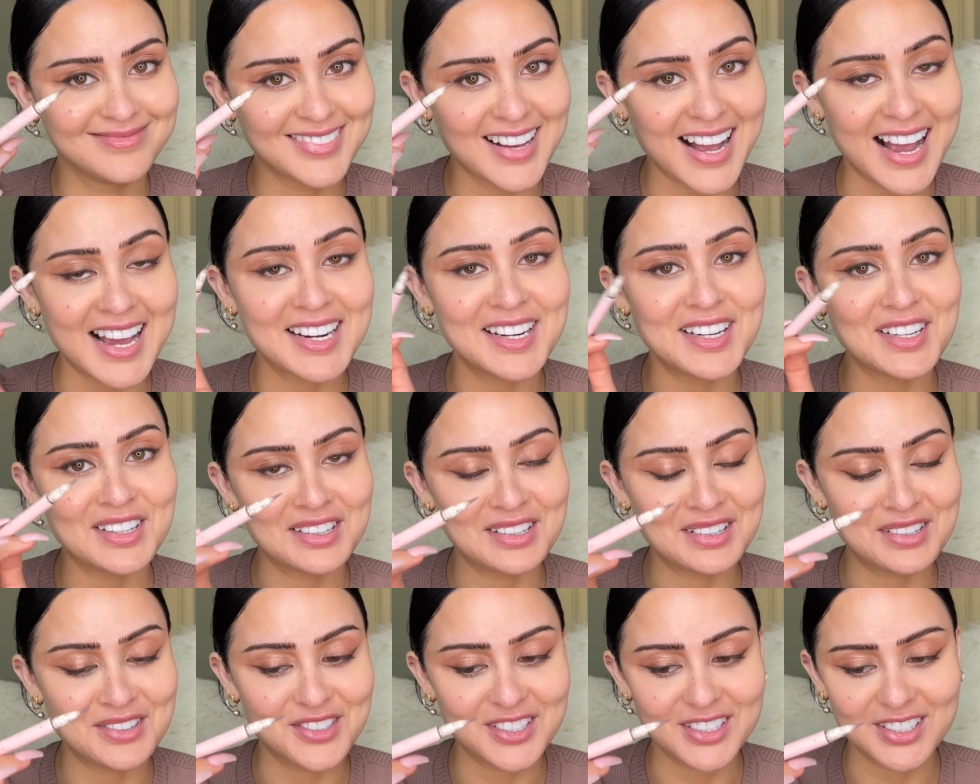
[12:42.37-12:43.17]
I need a
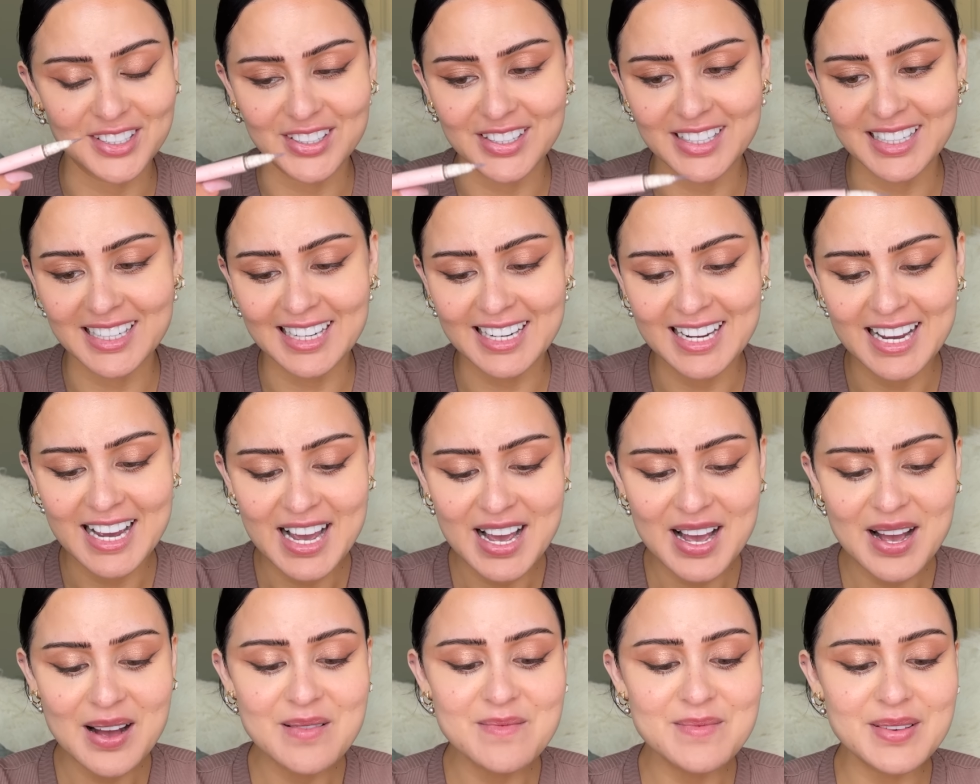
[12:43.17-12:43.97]
new one already.
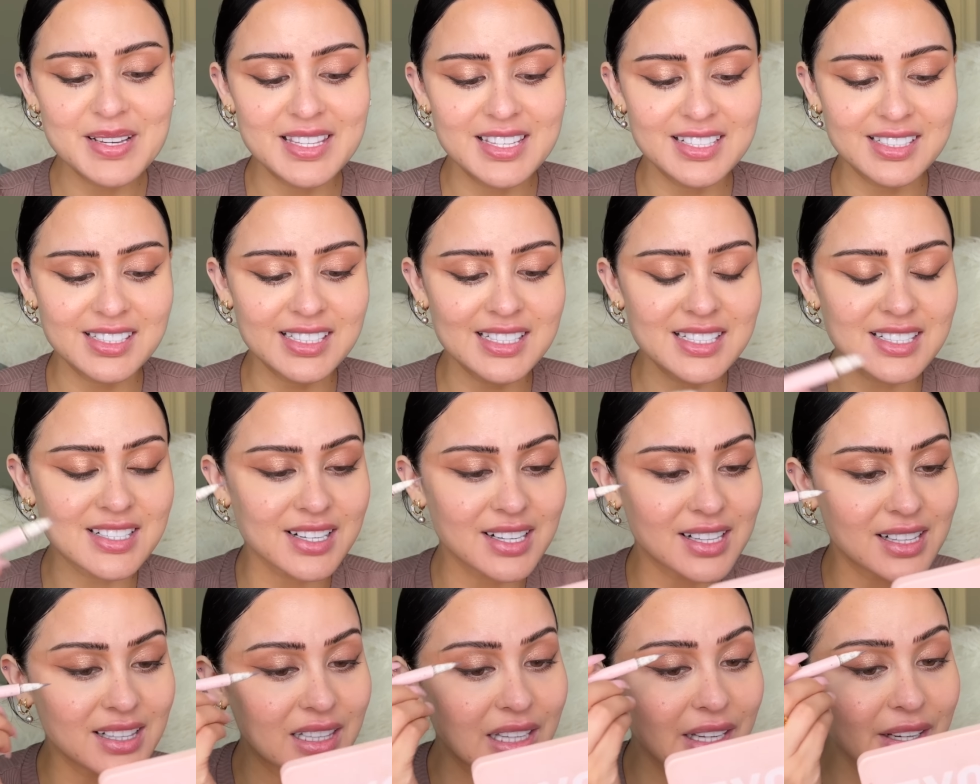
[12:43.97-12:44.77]
But this is a
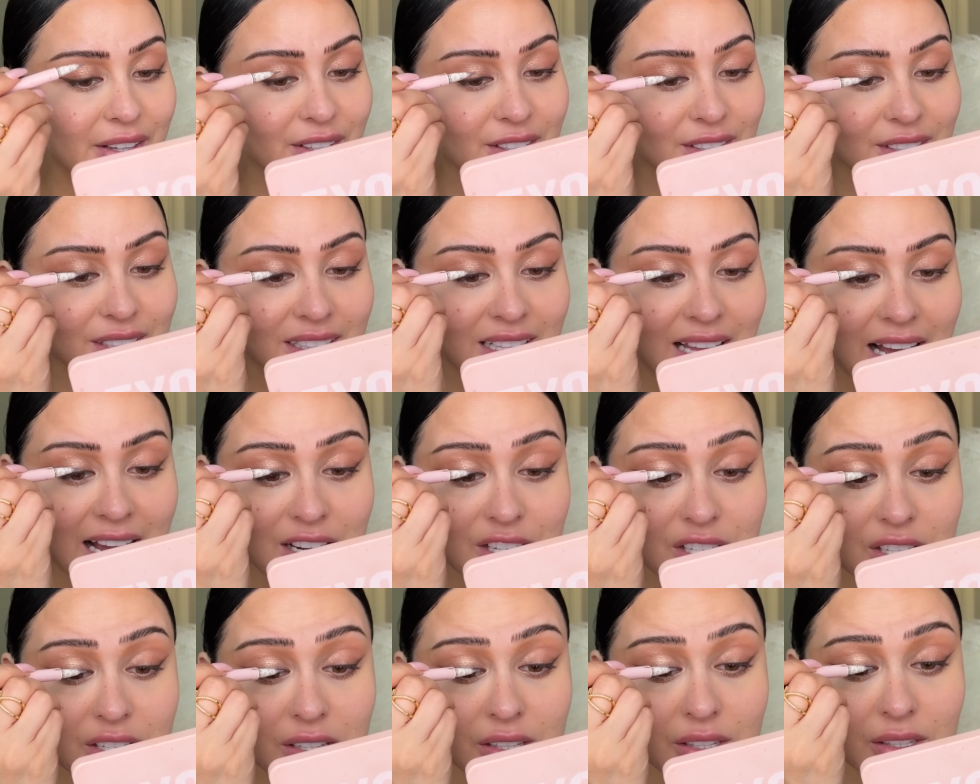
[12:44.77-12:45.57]
clear
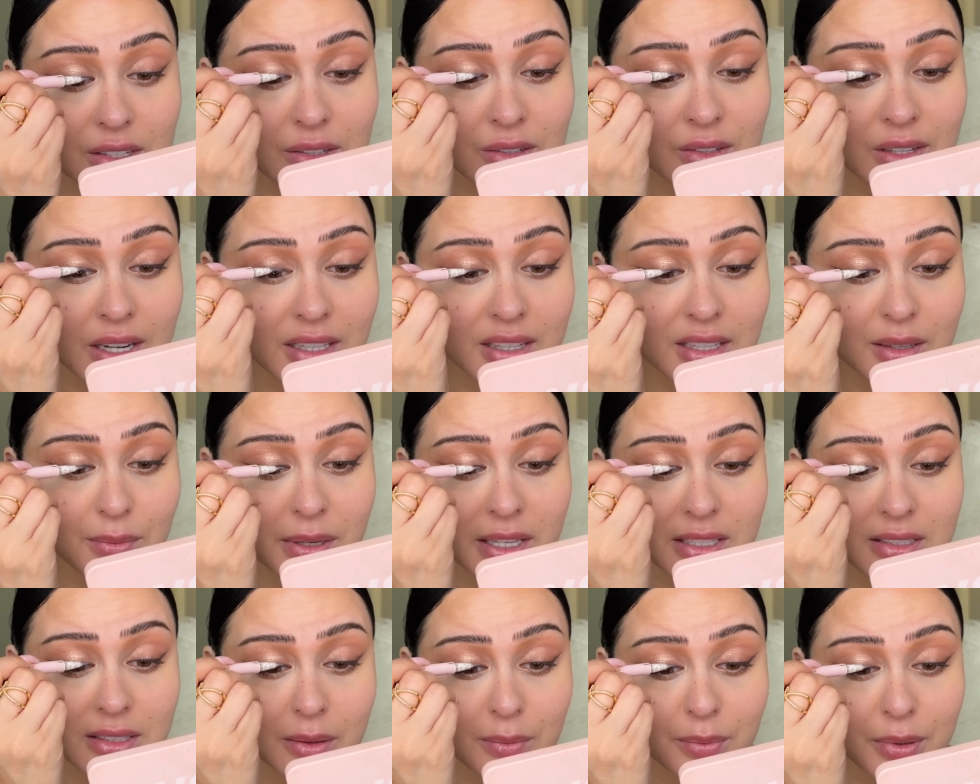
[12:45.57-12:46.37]
lash glue. I think
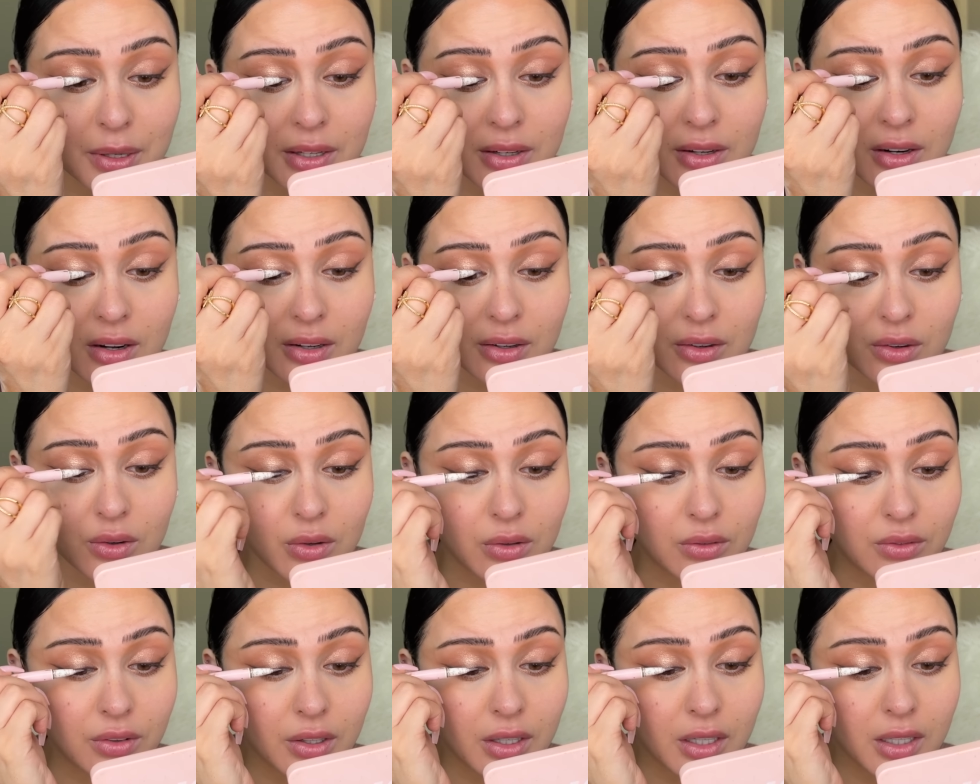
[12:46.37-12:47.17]
because I put it on
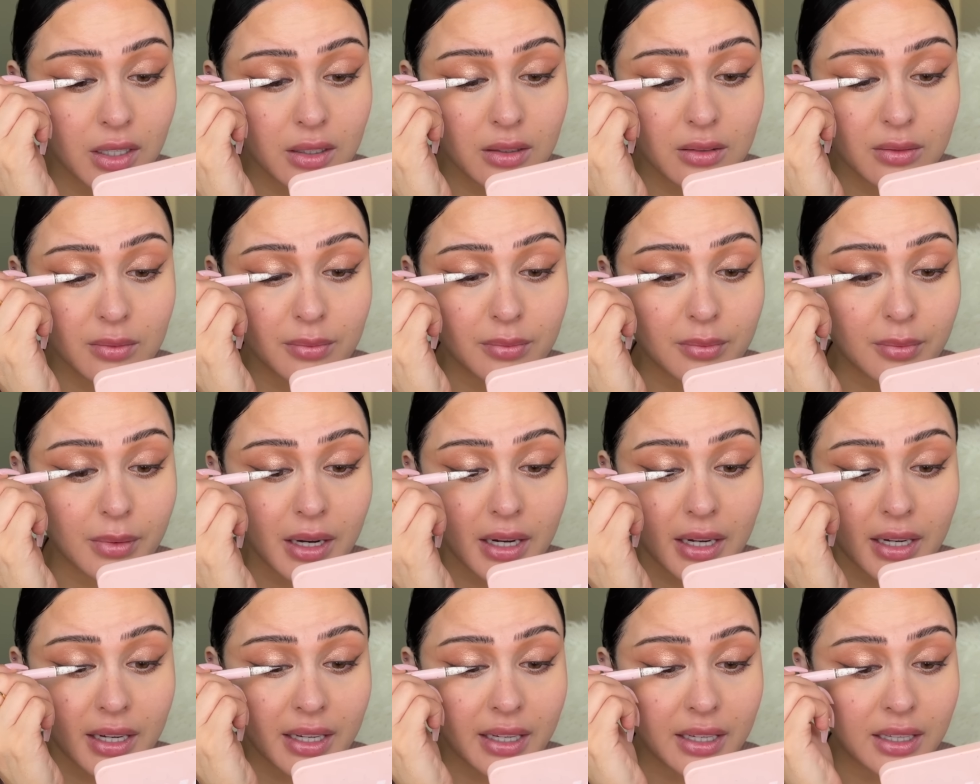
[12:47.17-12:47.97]
over
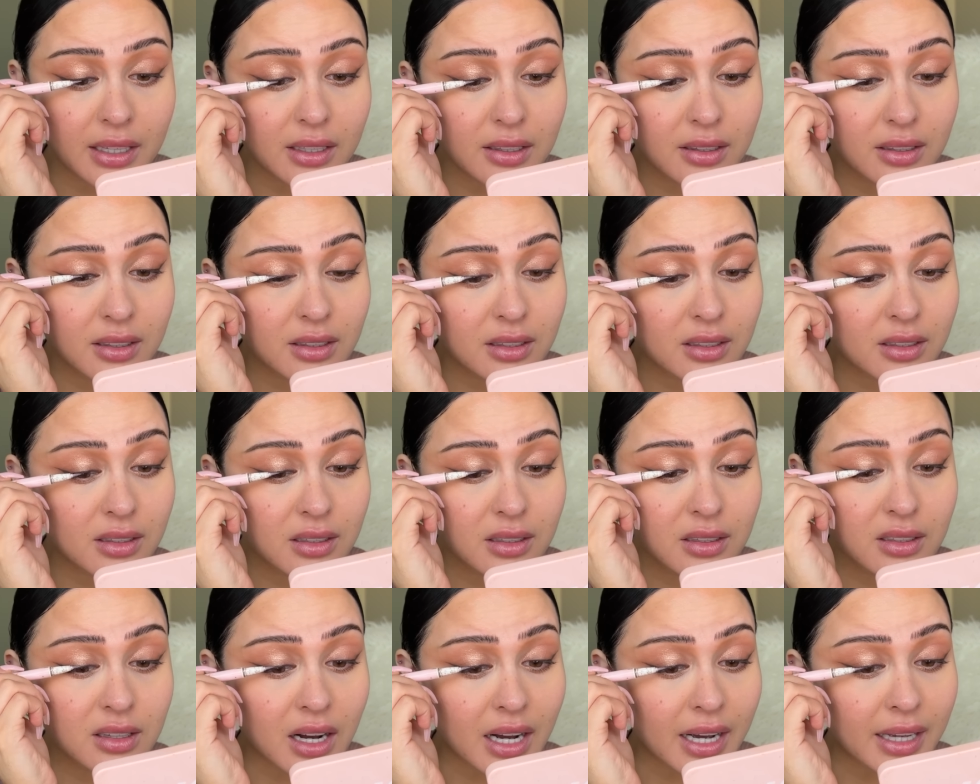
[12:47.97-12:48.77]
my
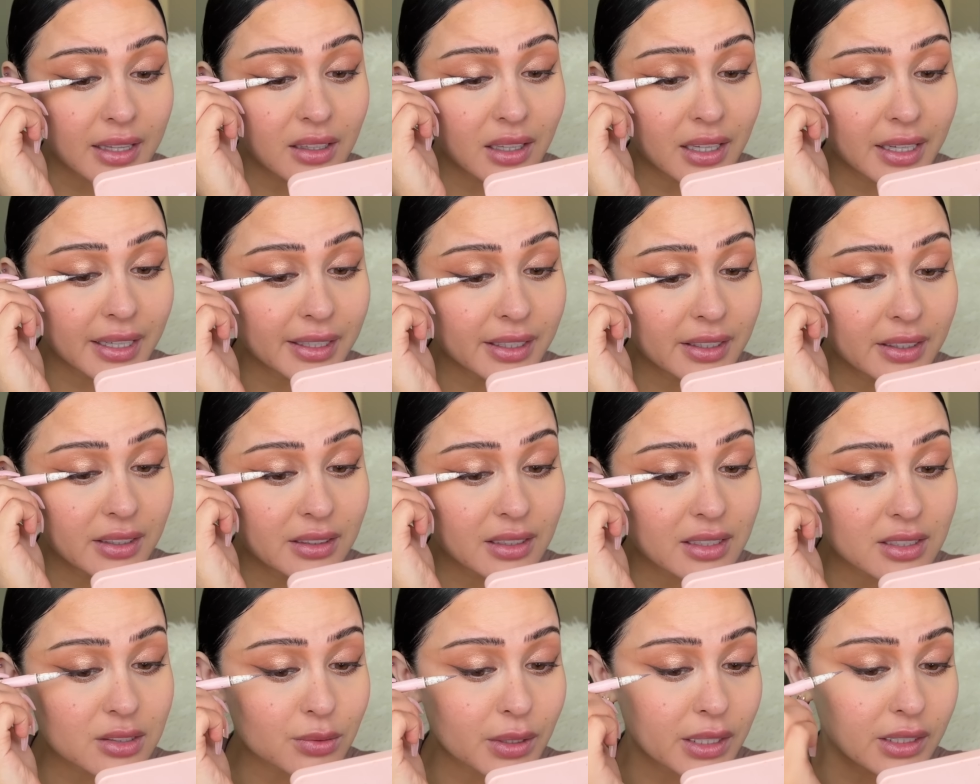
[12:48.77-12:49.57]
eyeliner.
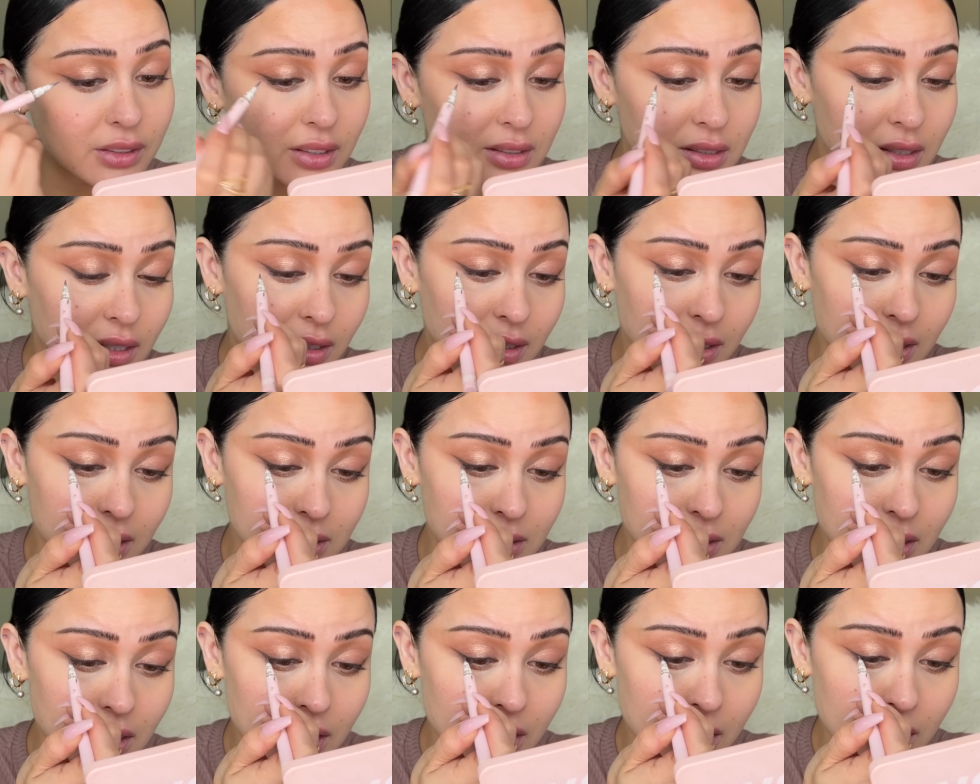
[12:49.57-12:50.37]
That's why it looks like this.
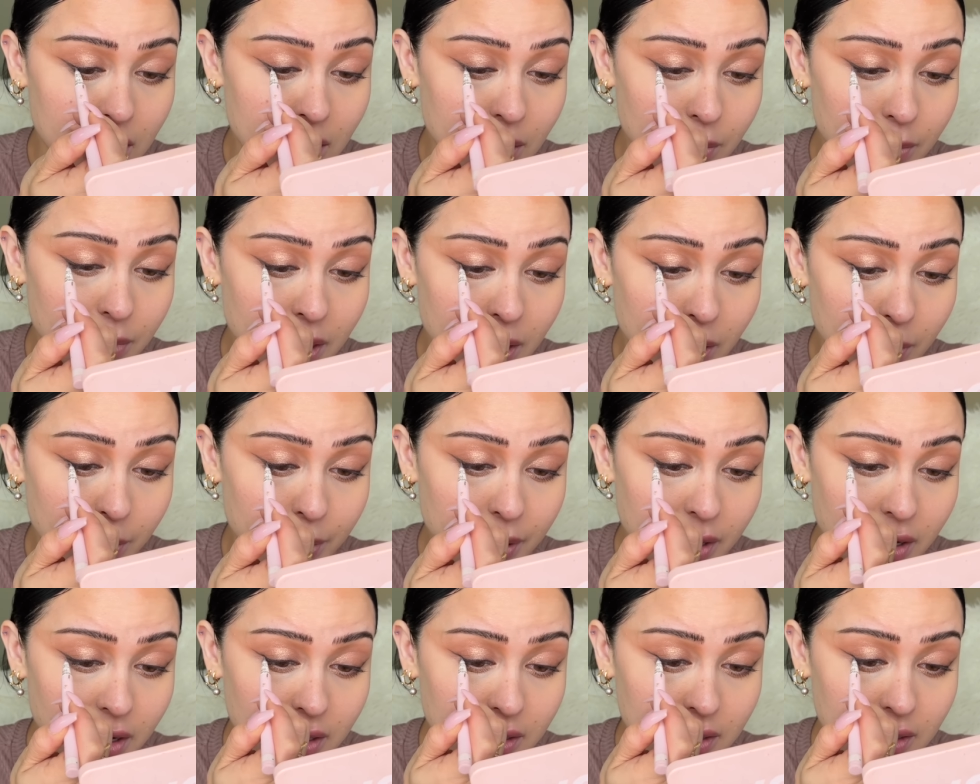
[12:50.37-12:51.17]
But I'll
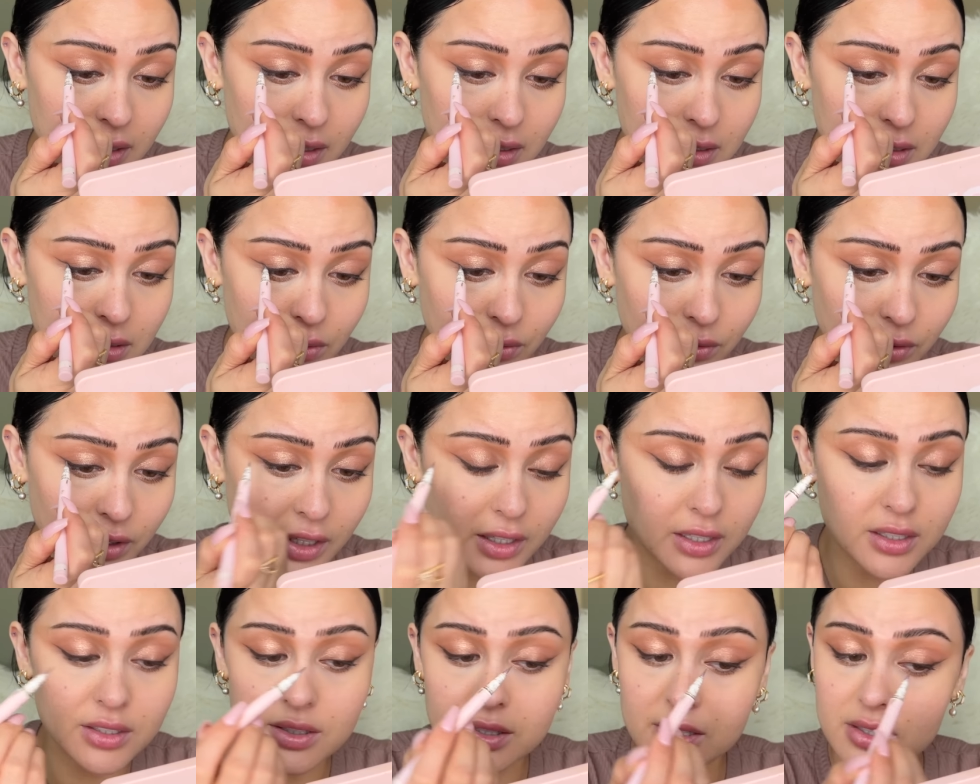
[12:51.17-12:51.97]
put on this
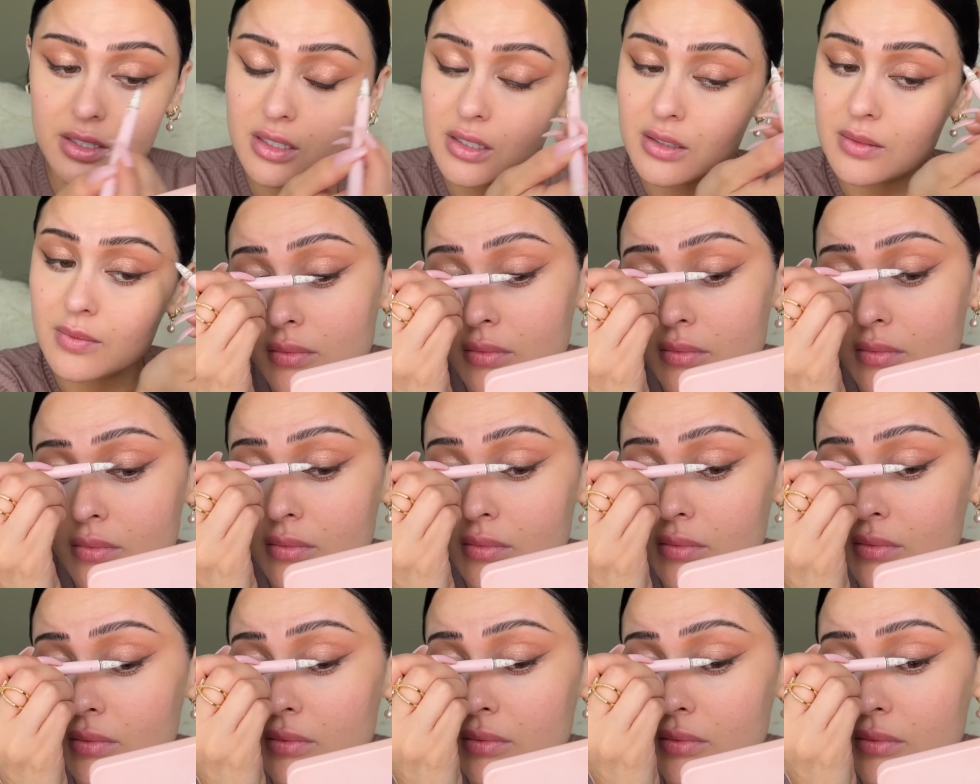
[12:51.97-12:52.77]
first. I'll let
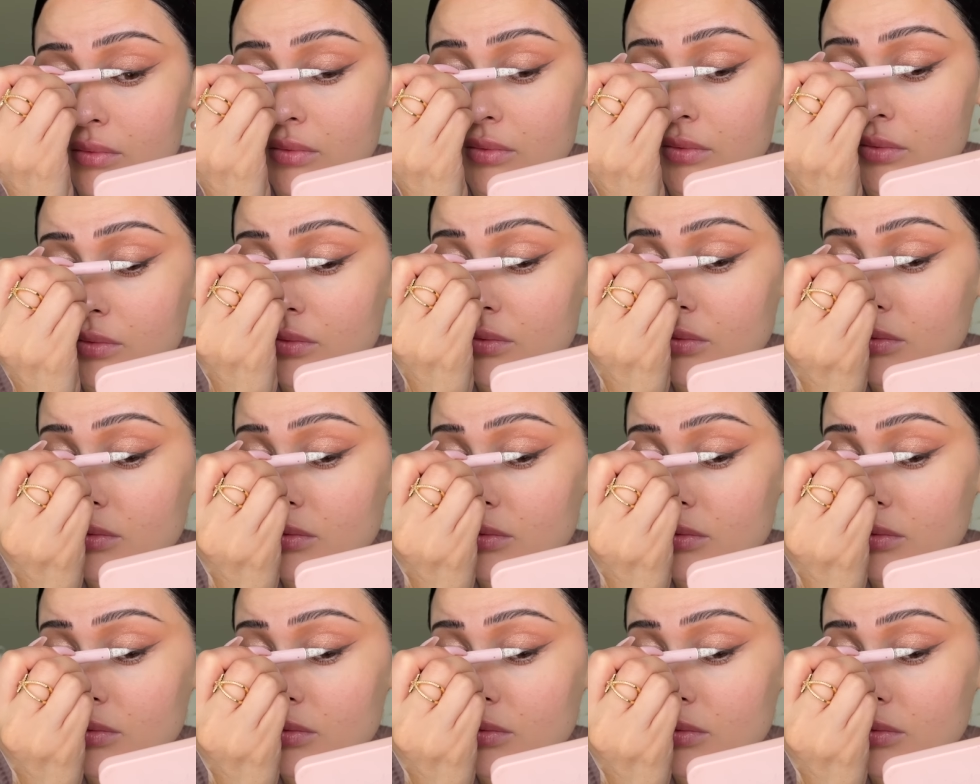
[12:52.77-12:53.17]
that sit.